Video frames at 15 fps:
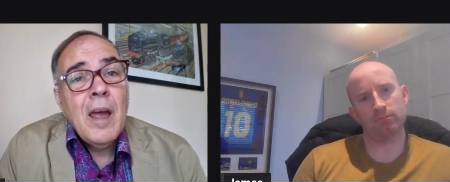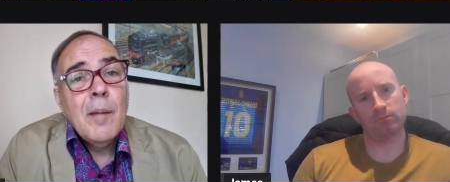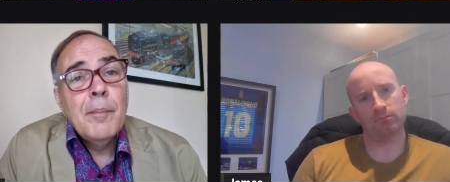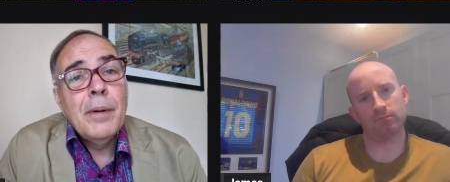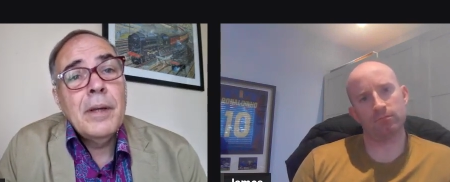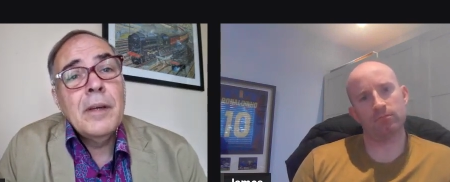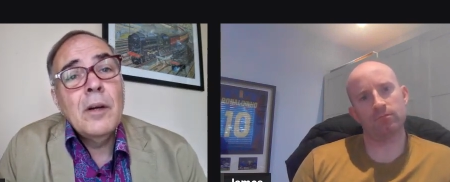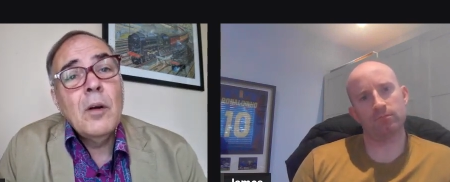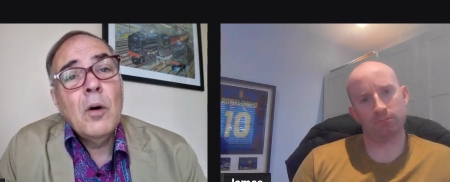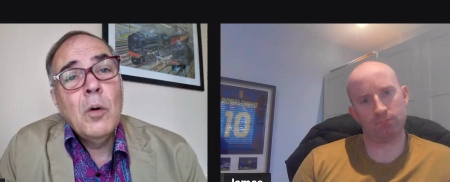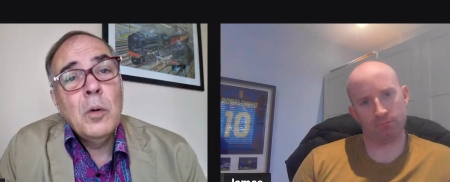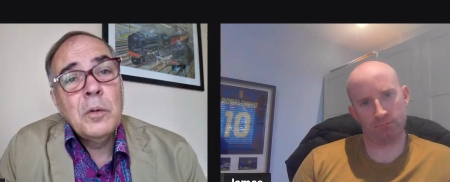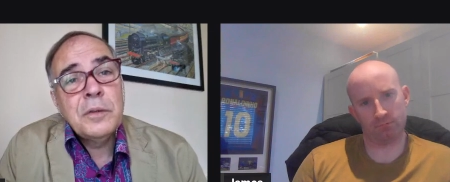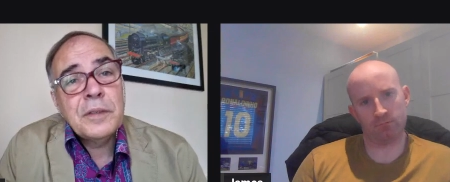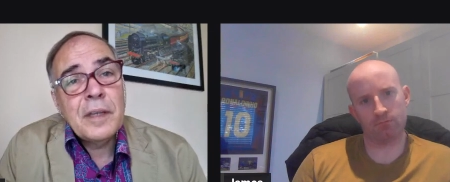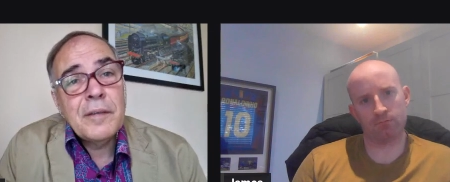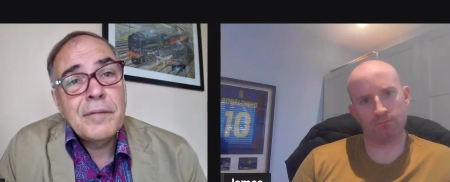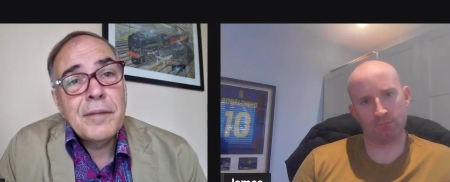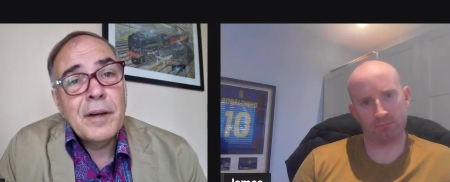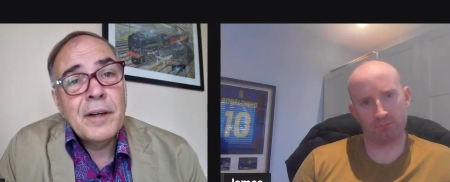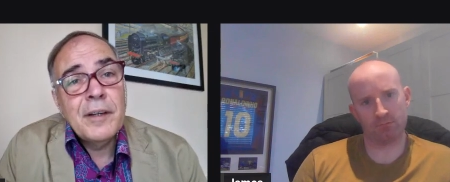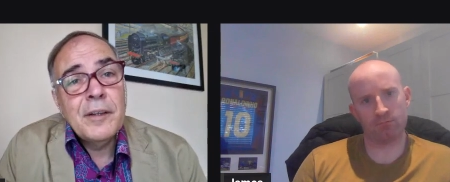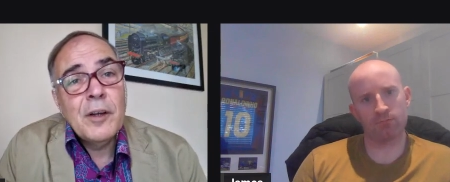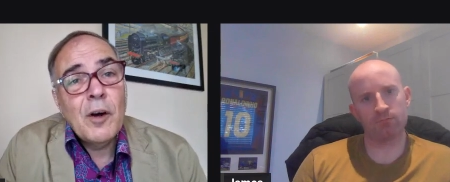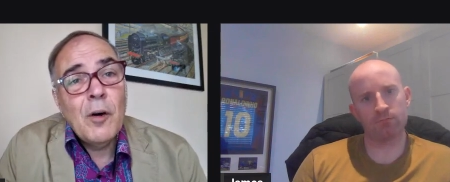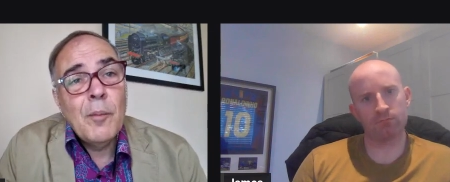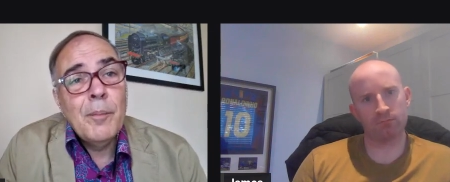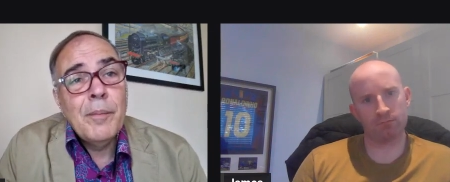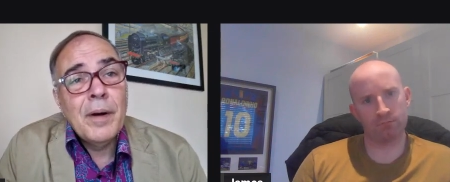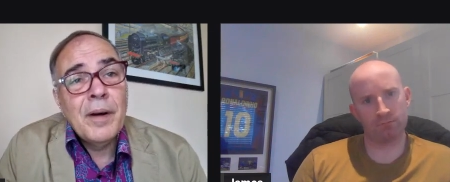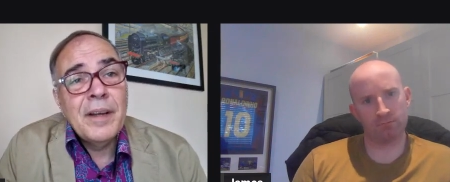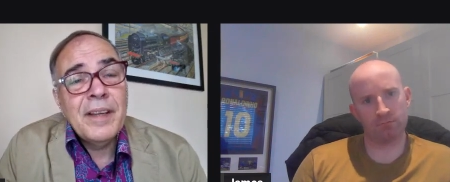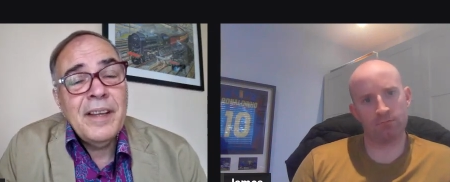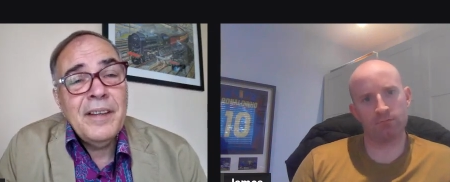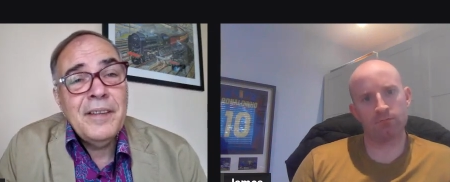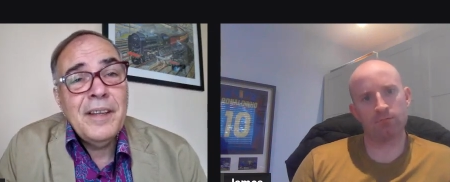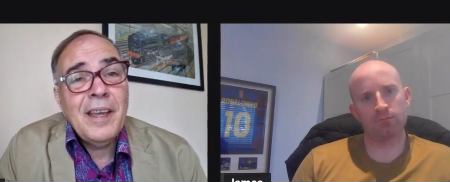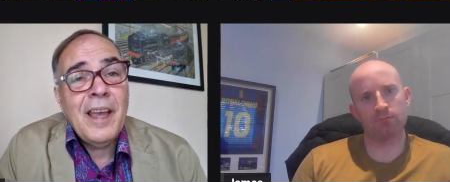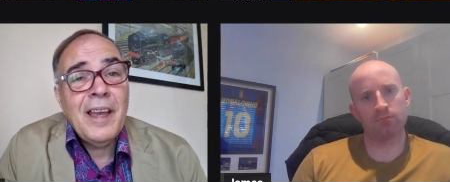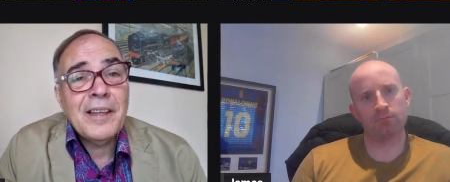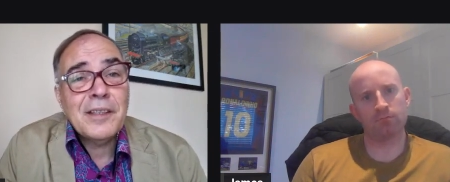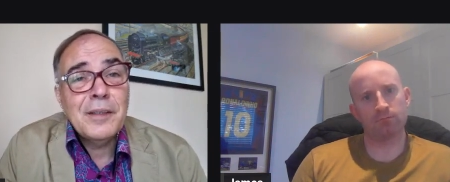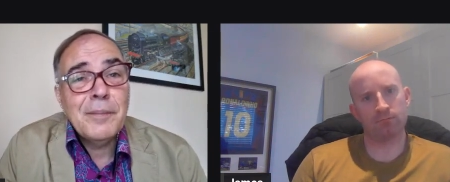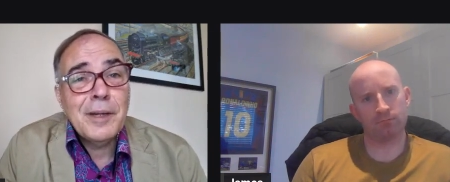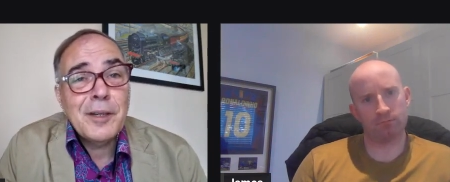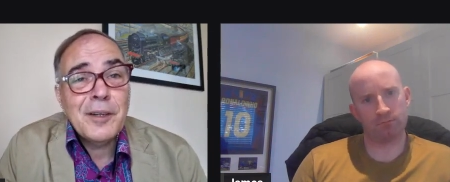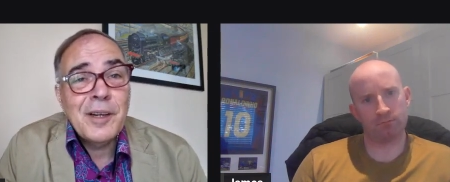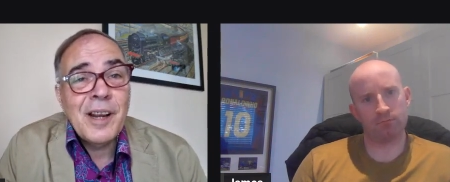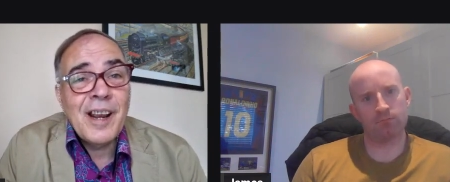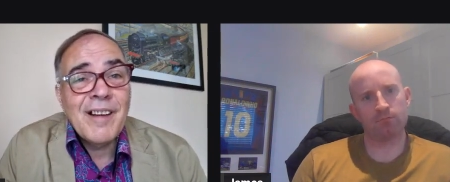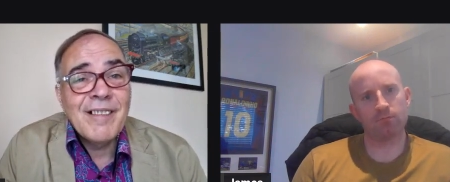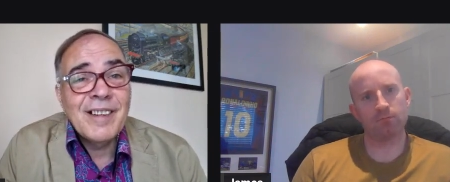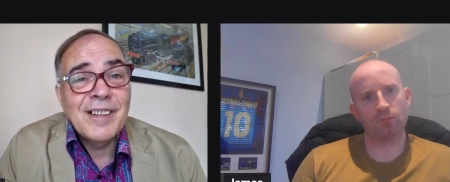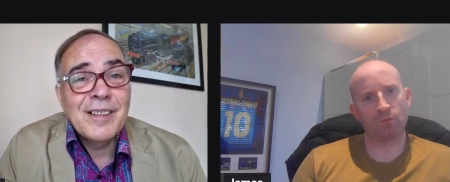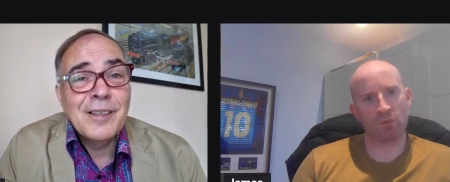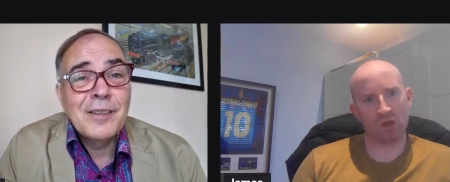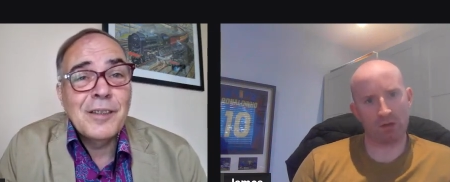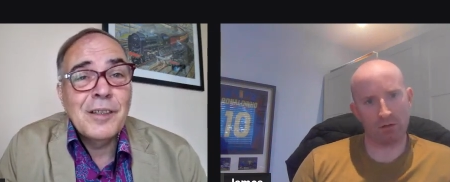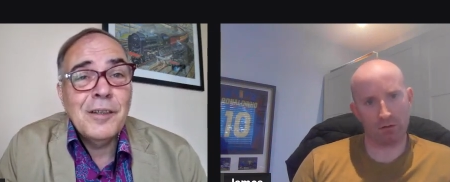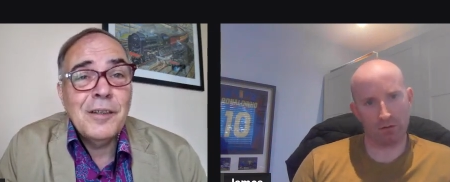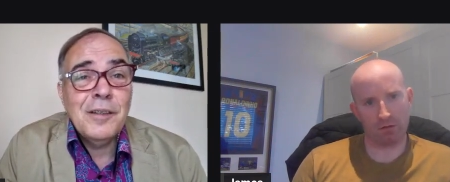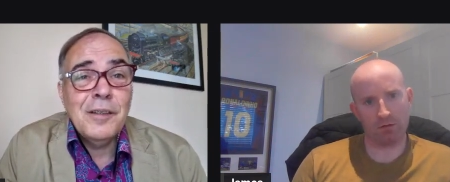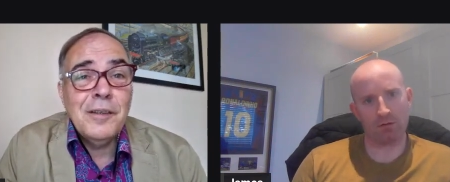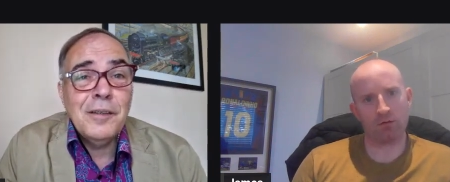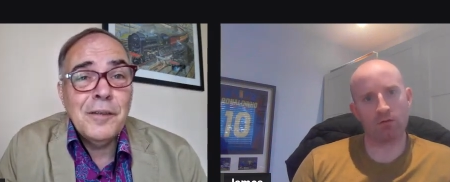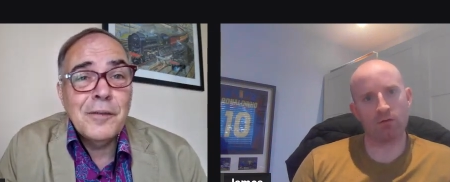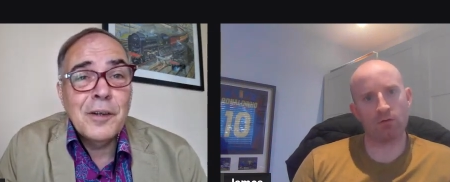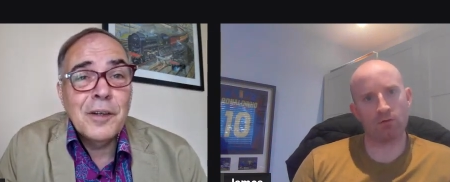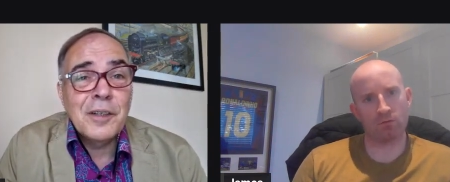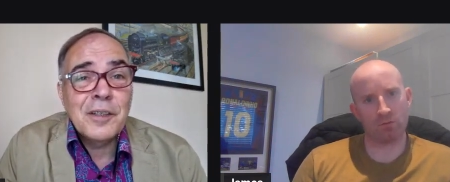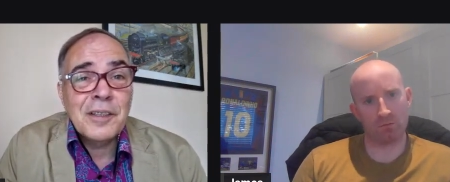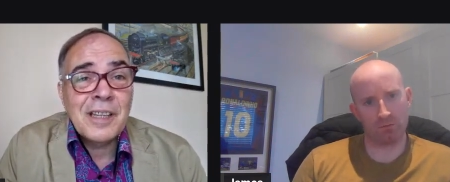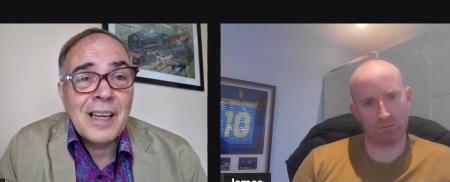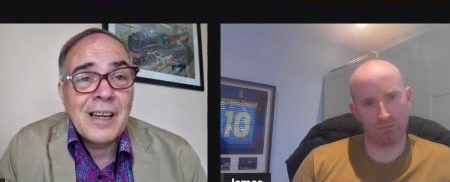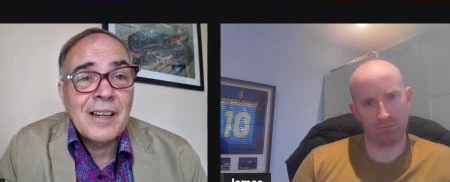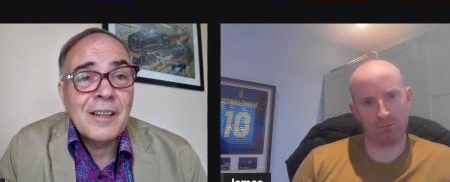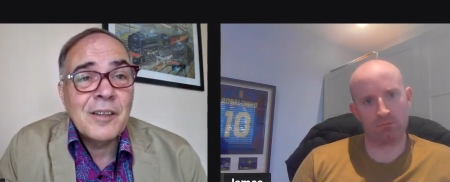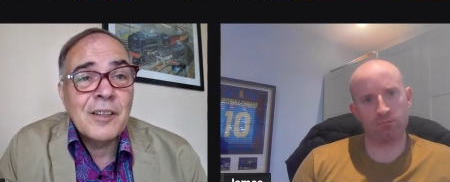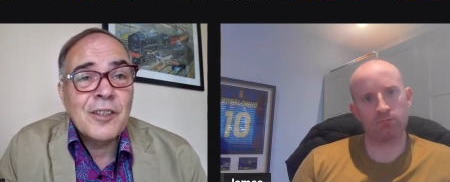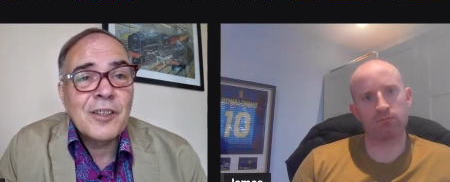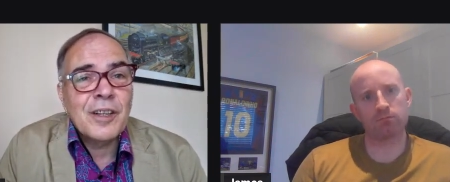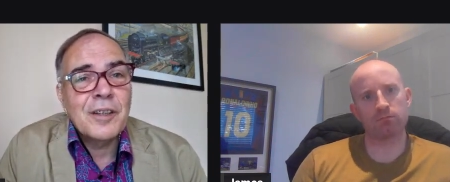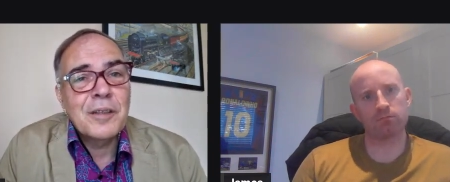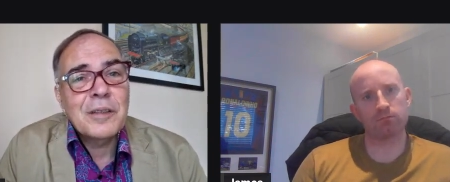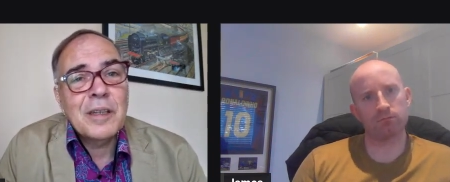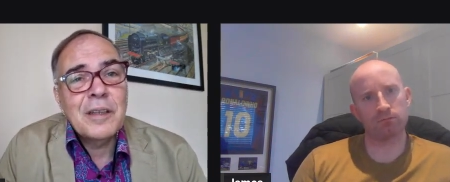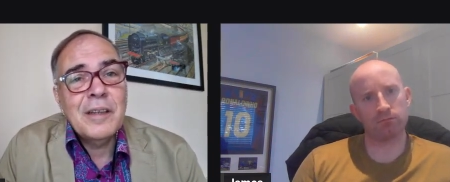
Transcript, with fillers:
Speaker 1: but you'll also find OnBuy in the exhibition area because you, you have got to stand at the show so